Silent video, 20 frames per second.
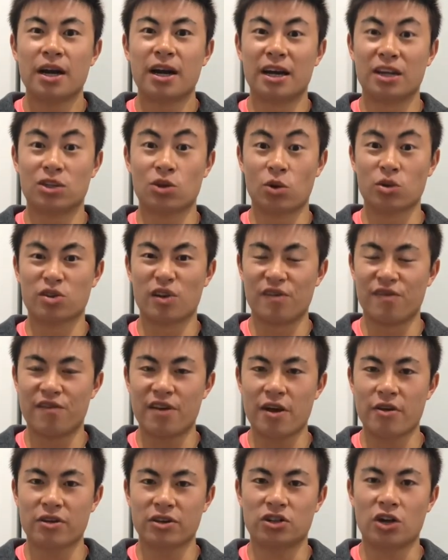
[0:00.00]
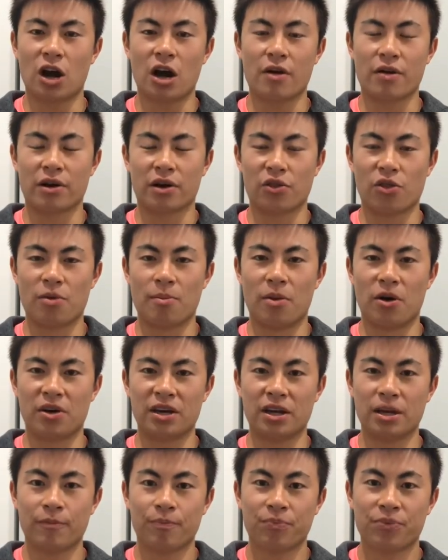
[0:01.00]
it's also very tiring on the
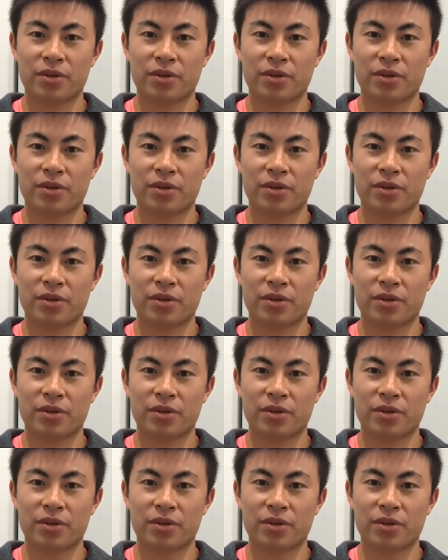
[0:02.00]
body.